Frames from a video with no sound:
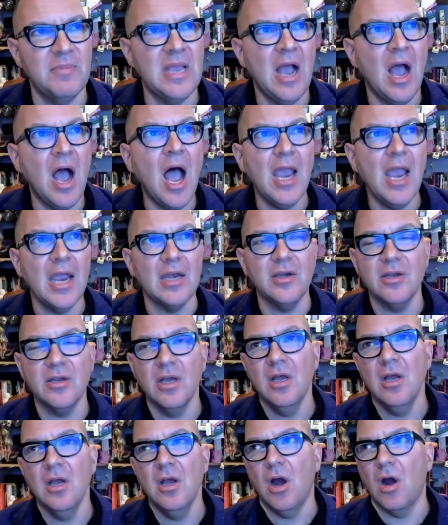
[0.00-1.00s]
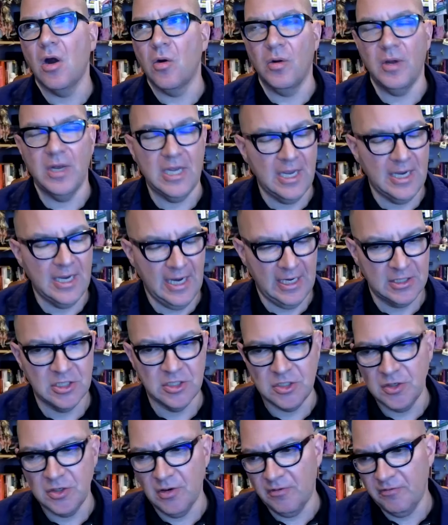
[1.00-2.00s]
behind are only
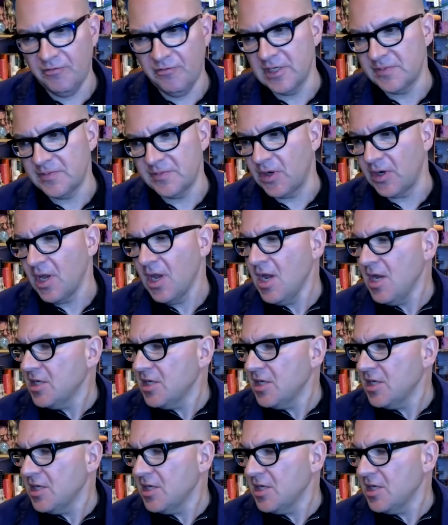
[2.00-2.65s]
connected to you on Facebook.